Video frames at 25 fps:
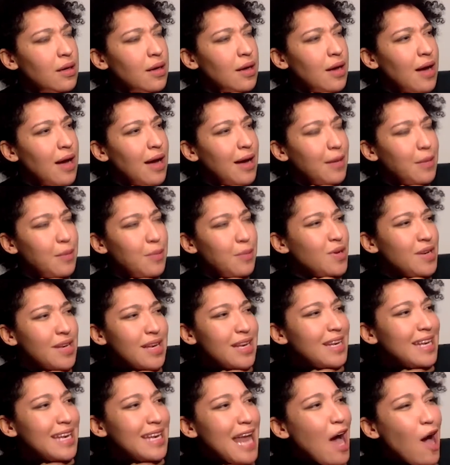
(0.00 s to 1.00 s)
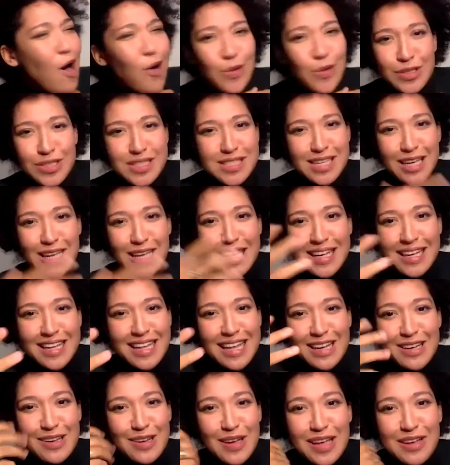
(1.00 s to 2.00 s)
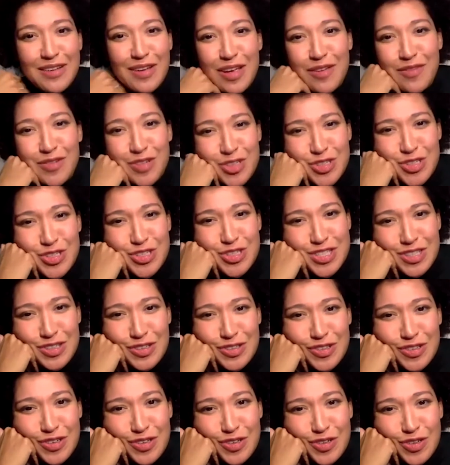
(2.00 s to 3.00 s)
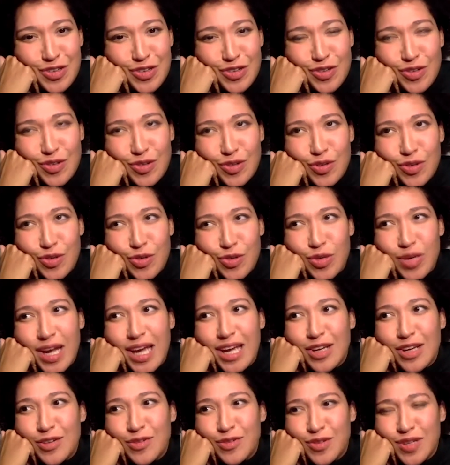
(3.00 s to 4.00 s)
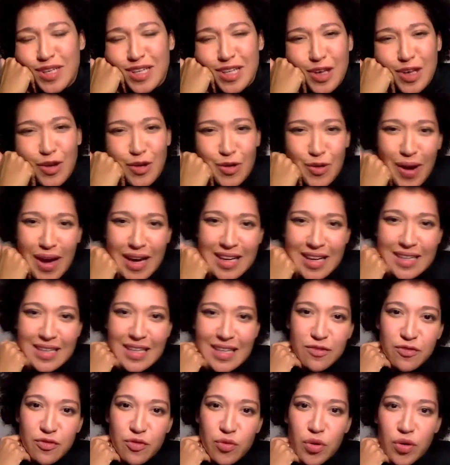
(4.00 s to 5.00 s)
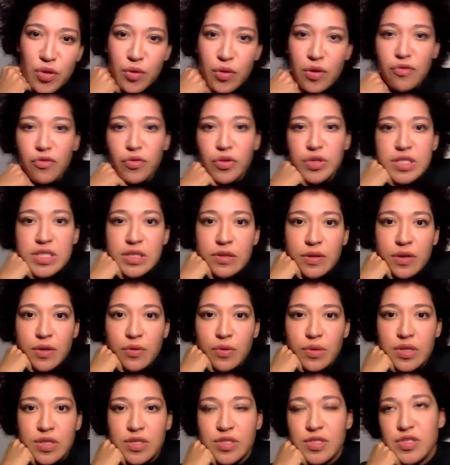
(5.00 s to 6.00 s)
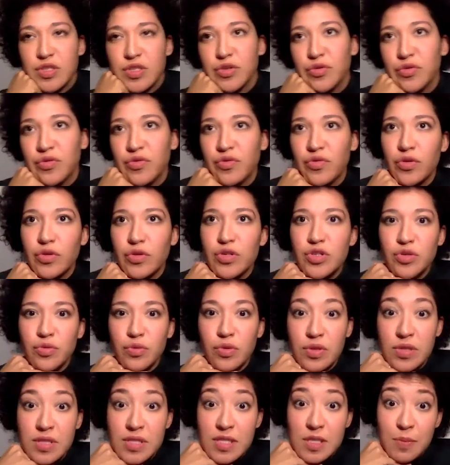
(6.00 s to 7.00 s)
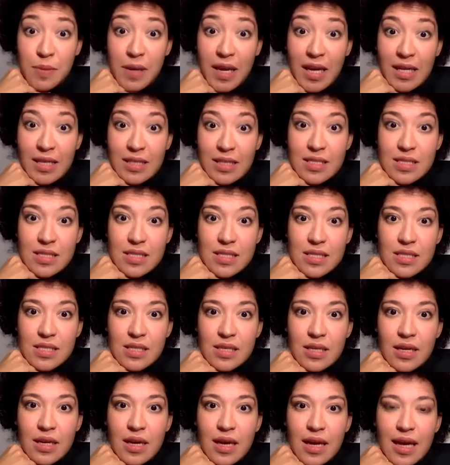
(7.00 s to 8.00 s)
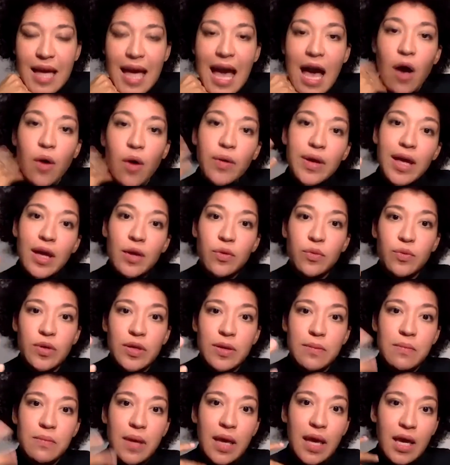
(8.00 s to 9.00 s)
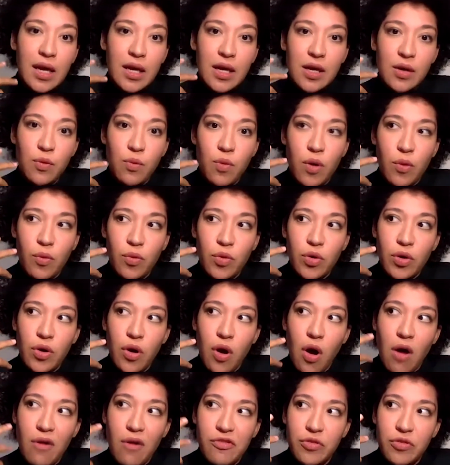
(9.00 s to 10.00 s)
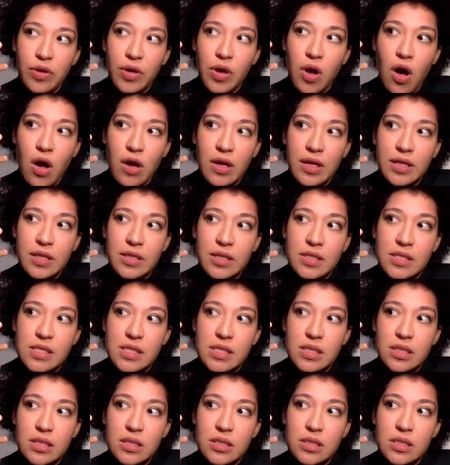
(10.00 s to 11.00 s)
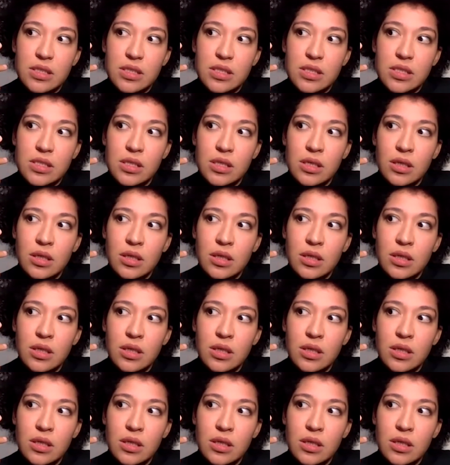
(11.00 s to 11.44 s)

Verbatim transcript: I'm now it's like in, in even just in creatively like all right if we're if we're dealing with this new virtual space how can we make what we're offering audiences